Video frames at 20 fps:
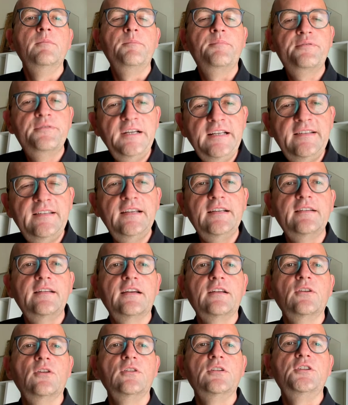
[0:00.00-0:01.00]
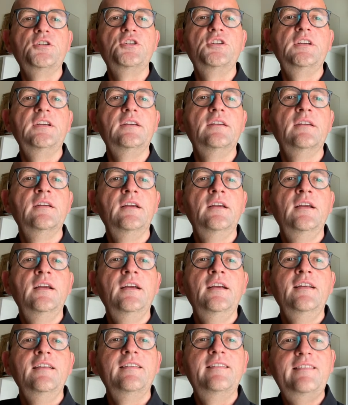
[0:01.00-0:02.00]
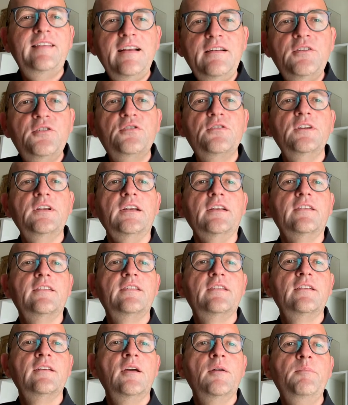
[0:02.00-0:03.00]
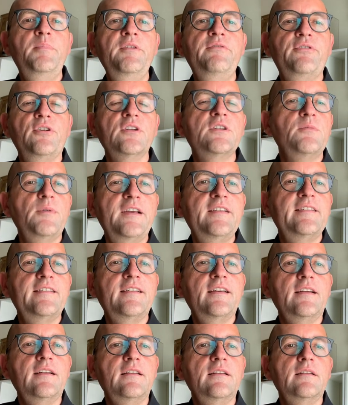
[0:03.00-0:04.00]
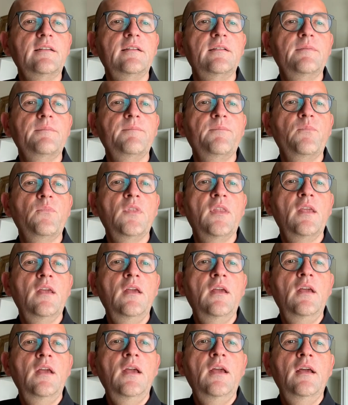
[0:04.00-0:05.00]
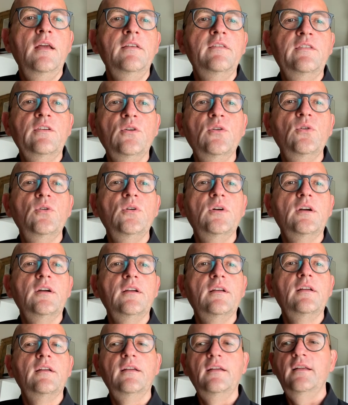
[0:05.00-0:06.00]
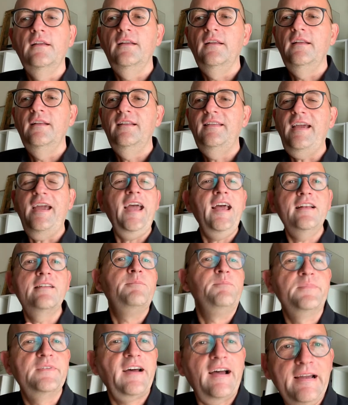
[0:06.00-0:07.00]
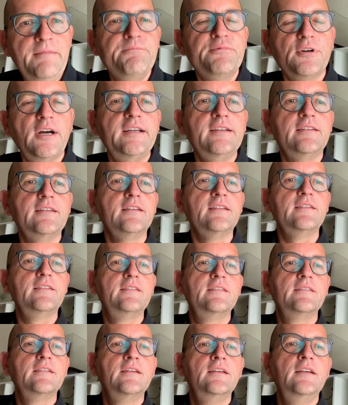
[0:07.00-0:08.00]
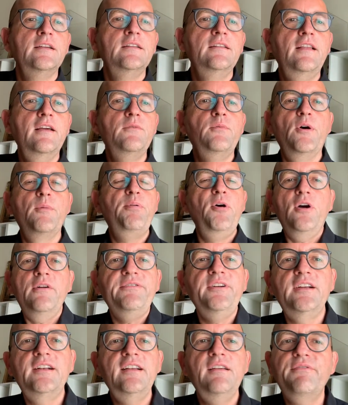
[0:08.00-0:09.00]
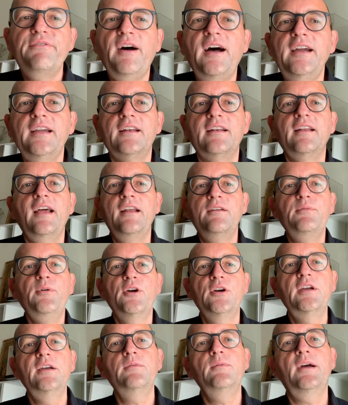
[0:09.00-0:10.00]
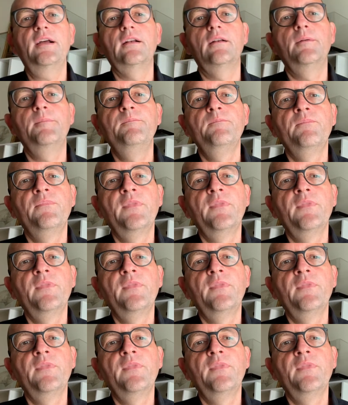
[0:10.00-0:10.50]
printing technology centuries before the West had it. So they had typewriters that were perfectly fine and working well.